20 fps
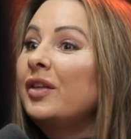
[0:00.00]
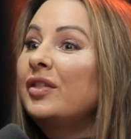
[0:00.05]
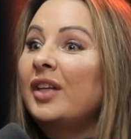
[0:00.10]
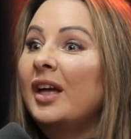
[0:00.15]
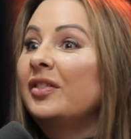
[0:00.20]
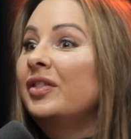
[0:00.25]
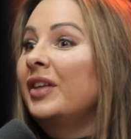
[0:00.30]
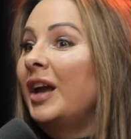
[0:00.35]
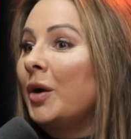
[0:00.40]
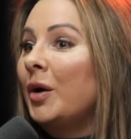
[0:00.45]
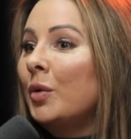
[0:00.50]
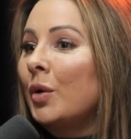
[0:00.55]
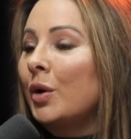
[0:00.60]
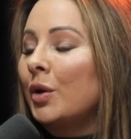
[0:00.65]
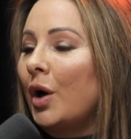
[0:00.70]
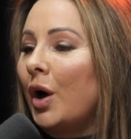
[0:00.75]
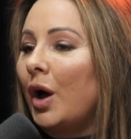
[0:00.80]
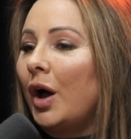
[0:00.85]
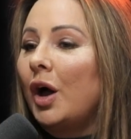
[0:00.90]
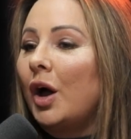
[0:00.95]
they're there or
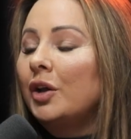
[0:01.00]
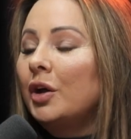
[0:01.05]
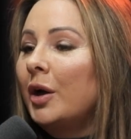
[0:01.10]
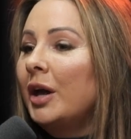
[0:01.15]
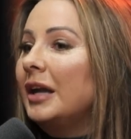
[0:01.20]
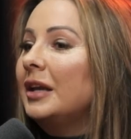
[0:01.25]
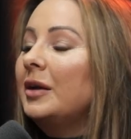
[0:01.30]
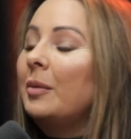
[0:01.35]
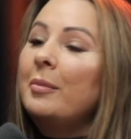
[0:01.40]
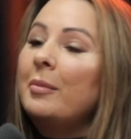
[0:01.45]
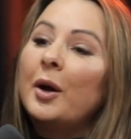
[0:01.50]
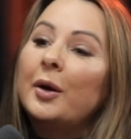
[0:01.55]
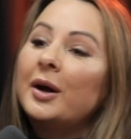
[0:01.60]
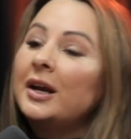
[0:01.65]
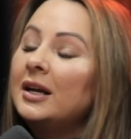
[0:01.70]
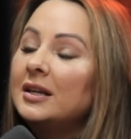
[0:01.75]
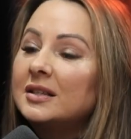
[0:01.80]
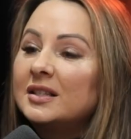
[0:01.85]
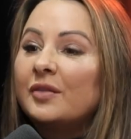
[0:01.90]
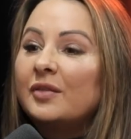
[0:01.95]
not. I know in
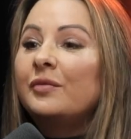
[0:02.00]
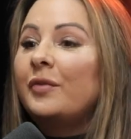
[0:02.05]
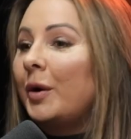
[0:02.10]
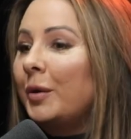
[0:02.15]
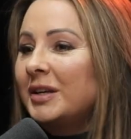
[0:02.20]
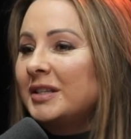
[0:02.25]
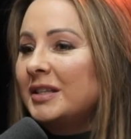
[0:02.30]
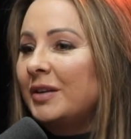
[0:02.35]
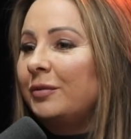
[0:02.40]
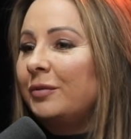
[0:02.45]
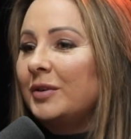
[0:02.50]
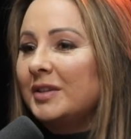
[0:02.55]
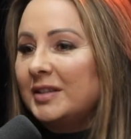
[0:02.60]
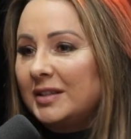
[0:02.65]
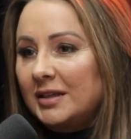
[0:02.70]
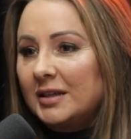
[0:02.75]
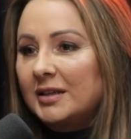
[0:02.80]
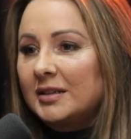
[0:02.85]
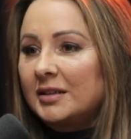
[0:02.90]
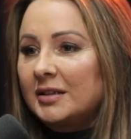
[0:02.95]
America it's a very different
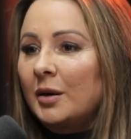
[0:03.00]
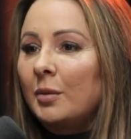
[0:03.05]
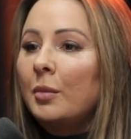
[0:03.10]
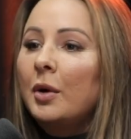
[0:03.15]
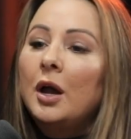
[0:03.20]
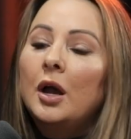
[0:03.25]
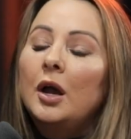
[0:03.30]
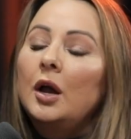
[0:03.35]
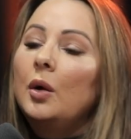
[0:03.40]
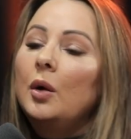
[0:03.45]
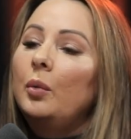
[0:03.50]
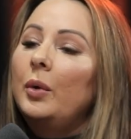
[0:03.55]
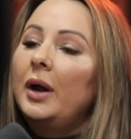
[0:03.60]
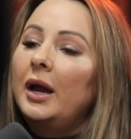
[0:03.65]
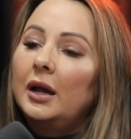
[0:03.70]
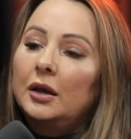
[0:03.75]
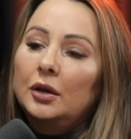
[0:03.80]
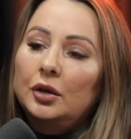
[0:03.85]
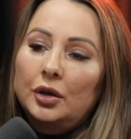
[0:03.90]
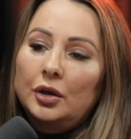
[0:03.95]
system
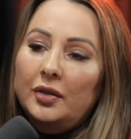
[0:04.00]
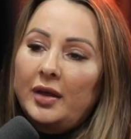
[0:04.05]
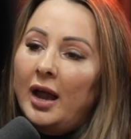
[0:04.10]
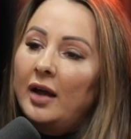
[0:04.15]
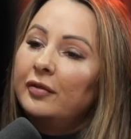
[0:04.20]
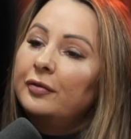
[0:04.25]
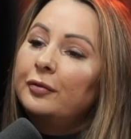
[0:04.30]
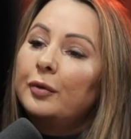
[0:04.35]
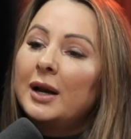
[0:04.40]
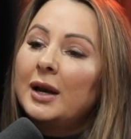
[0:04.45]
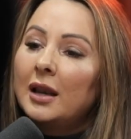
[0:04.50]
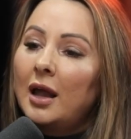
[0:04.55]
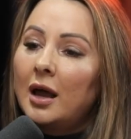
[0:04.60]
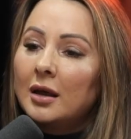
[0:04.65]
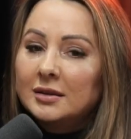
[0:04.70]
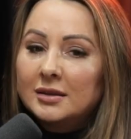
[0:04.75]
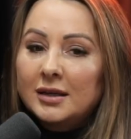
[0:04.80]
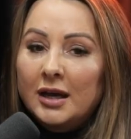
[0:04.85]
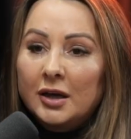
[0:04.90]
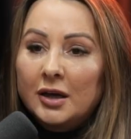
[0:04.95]
where, they have
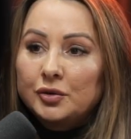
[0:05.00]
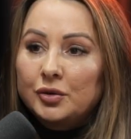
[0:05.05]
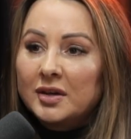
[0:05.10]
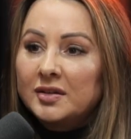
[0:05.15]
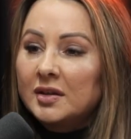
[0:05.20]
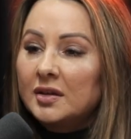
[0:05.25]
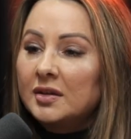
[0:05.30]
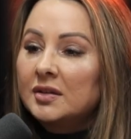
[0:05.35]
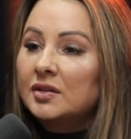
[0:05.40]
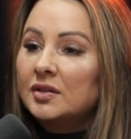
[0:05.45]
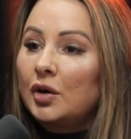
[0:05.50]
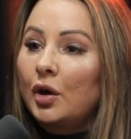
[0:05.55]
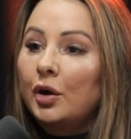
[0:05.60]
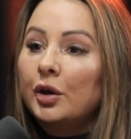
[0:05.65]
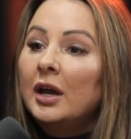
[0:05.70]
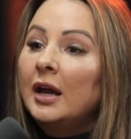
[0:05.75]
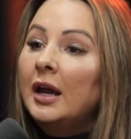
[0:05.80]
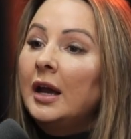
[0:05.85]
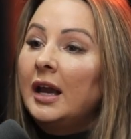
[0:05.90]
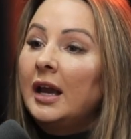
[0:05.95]
freelance hairdressers. So
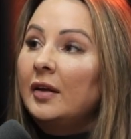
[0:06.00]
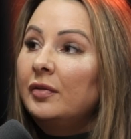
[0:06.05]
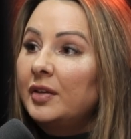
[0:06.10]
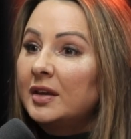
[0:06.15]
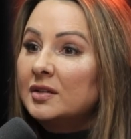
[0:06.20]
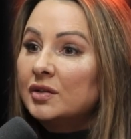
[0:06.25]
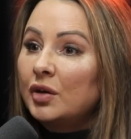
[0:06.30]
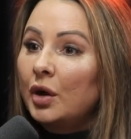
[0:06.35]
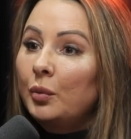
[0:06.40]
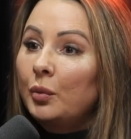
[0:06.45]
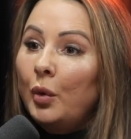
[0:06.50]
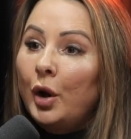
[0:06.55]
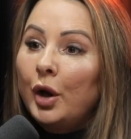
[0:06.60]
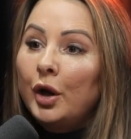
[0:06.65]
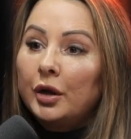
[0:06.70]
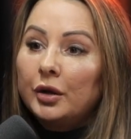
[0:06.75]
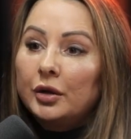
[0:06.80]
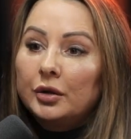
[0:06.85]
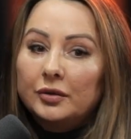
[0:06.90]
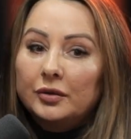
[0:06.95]
if there's no
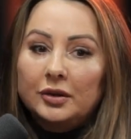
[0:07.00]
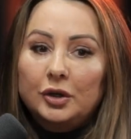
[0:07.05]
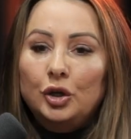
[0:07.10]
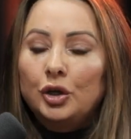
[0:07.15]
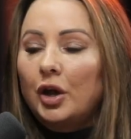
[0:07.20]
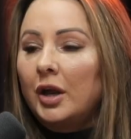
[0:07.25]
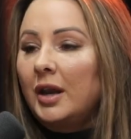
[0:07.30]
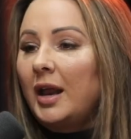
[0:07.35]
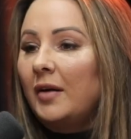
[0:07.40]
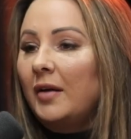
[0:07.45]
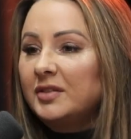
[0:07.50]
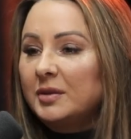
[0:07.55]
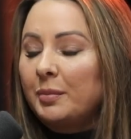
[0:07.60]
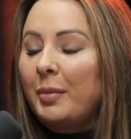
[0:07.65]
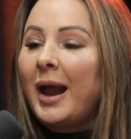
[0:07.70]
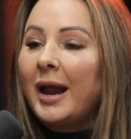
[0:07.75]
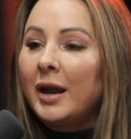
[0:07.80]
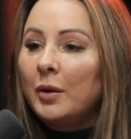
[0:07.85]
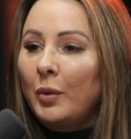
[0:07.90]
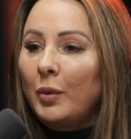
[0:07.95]
work, you don't have to
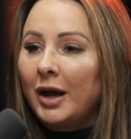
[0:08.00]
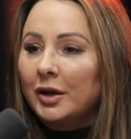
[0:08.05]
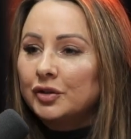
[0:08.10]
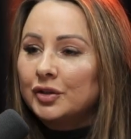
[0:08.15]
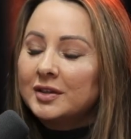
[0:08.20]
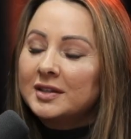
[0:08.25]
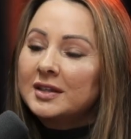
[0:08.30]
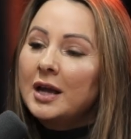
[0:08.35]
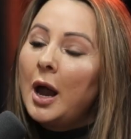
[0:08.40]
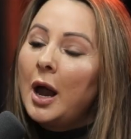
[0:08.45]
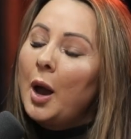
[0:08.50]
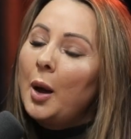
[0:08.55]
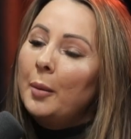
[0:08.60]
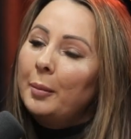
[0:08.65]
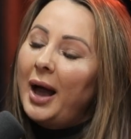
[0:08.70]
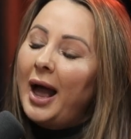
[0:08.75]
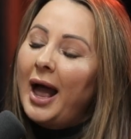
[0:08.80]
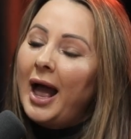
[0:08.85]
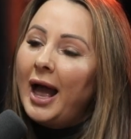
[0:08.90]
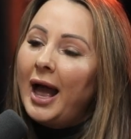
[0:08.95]
pay wages.
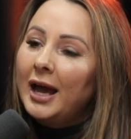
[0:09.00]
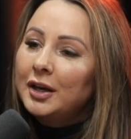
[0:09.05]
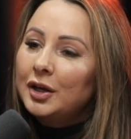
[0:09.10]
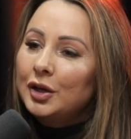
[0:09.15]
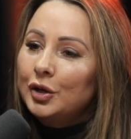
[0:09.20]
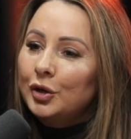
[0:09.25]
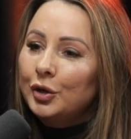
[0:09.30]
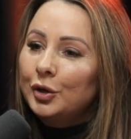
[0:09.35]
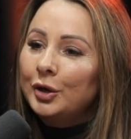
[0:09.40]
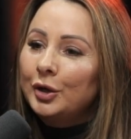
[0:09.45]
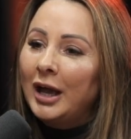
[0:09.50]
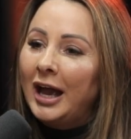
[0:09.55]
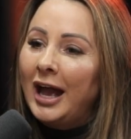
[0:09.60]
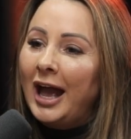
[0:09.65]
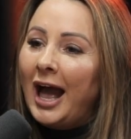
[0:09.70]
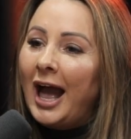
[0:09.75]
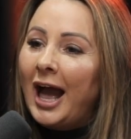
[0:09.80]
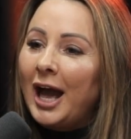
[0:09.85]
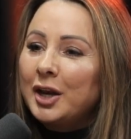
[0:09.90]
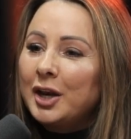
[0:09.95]
But how do you
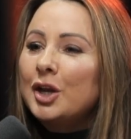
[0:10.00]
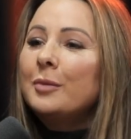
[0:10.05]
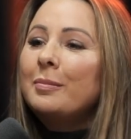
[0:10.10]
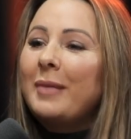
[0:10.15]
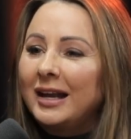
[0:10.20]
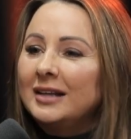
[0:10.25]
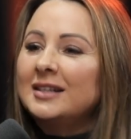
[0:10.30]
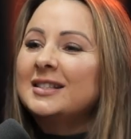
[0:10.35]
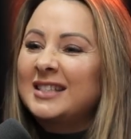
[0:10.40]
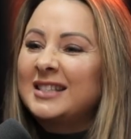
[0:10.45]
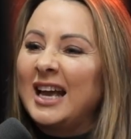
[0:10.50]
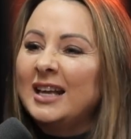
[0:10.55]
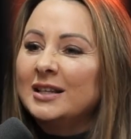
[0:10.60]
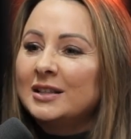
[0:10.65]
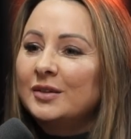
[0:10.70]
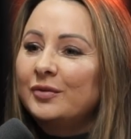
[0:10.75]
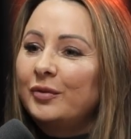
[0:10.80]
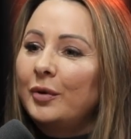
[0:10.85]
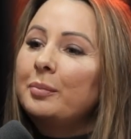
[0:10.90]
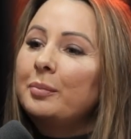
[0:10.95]
make sense for